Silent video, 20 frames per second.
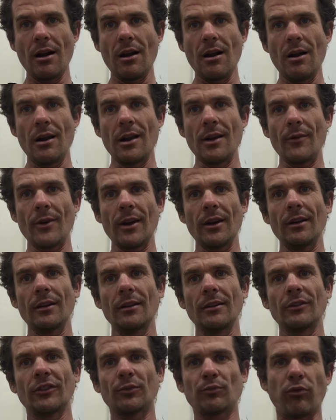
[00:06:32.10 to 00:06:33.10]
Anyway,
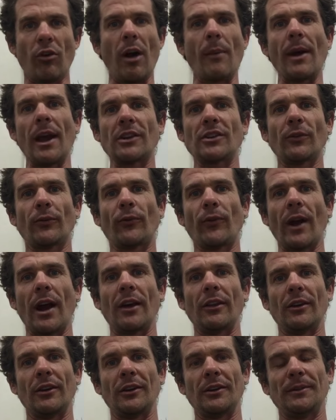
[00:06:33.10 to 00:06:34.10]
Sprite makes you
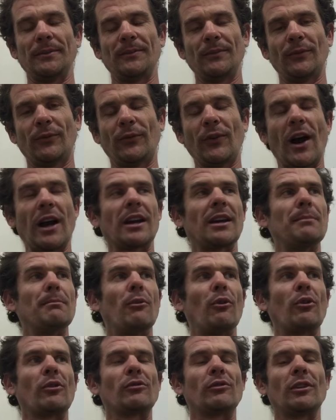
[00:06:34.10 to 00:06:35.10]
fat, though. Fucking
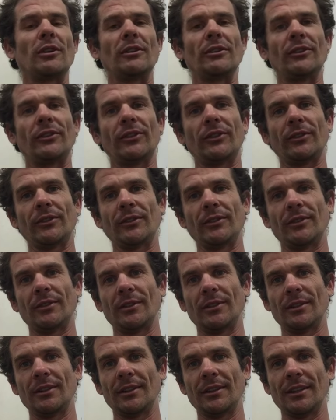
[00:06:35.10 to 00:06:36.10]
morons.
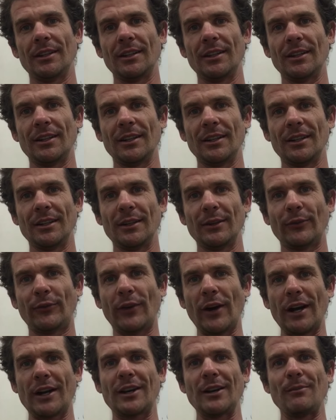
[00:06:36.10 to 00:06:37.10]

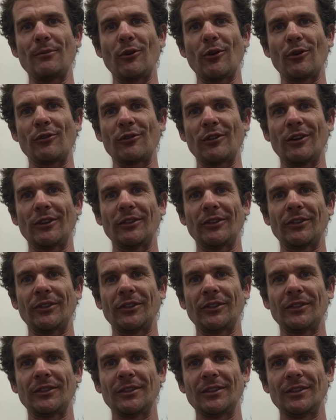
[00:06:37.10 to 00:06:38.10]
Fucking morons.